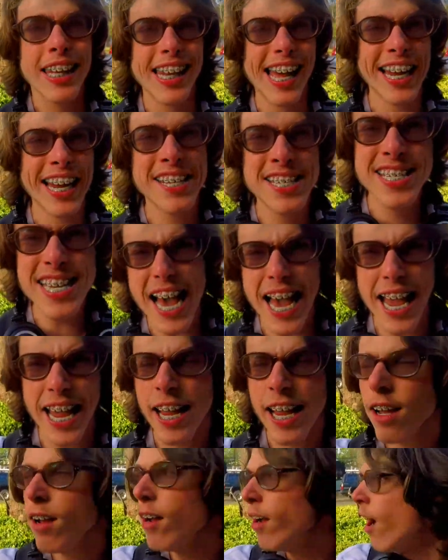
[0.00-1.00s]
Let's
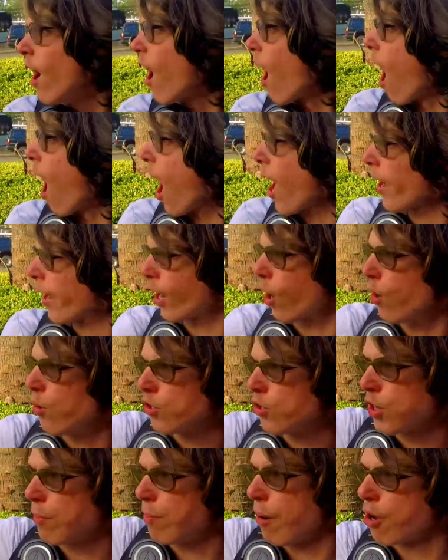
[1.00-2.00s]
say I go
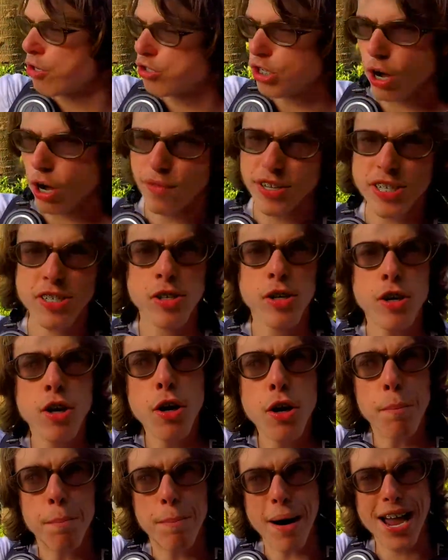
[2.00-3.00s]
to the post office,
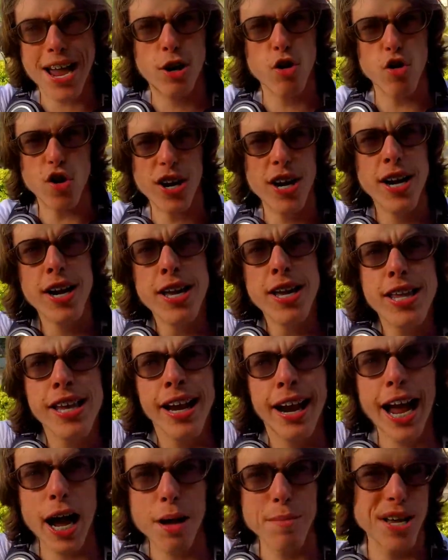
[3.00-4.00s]
bakery,
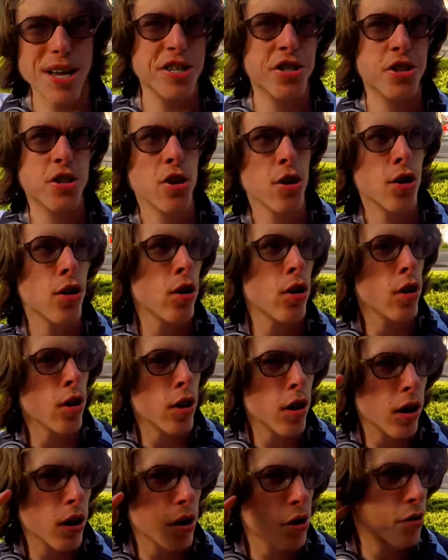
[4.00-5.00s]
chemist,
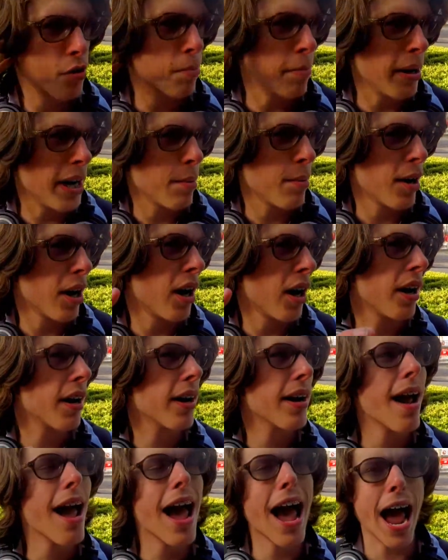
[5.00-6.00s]
mini-mart,
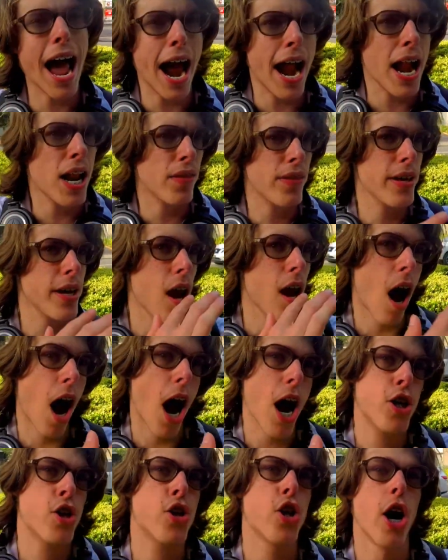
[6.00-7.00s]
and the
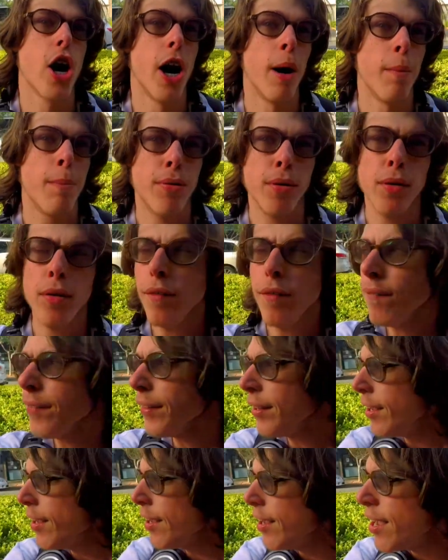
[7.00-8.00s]
eye shop.
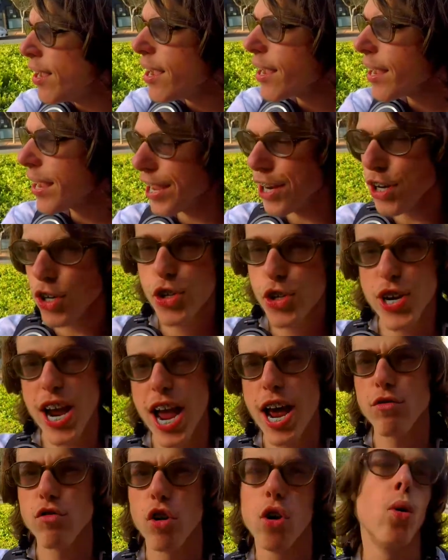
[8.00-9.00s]
In
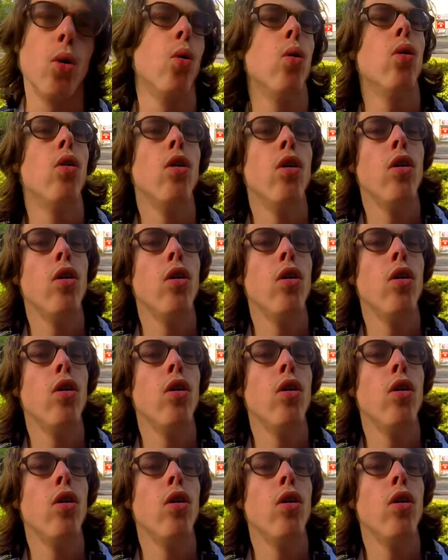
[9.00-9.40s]
general,